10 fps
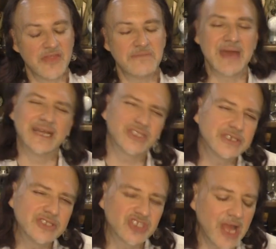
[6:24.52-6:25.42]
the
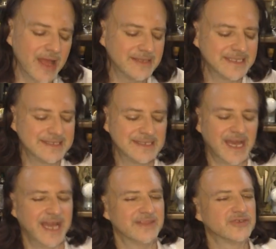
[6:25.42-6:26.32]
magical child in the
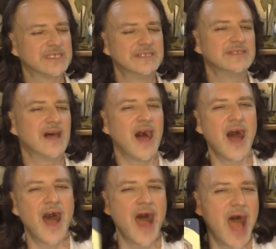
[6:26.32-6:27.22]
knight. There's a
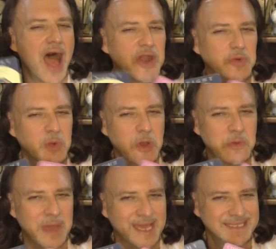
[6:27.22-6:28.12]
lot of
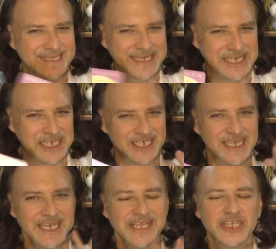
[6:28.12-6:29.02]
romance here.
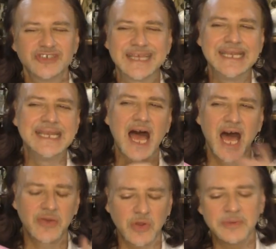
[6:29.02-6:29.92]
There's a
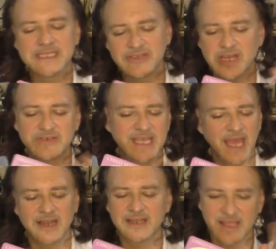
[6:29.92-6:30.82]
lot of romance here. Now
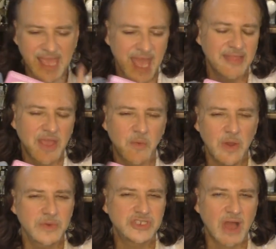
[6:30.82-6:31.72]
get that
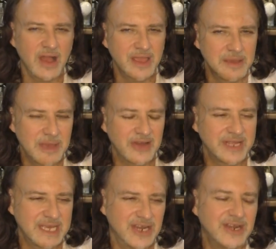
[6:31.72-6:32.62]
what we're talking
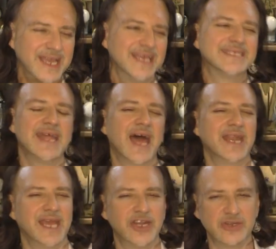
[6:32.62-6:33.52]
about here is
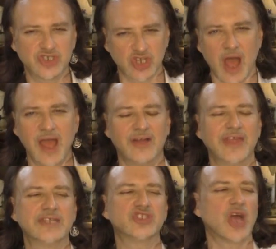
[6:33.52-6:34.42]
that inner child,
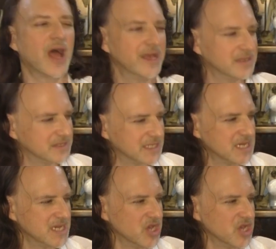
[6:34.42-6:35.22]
that child,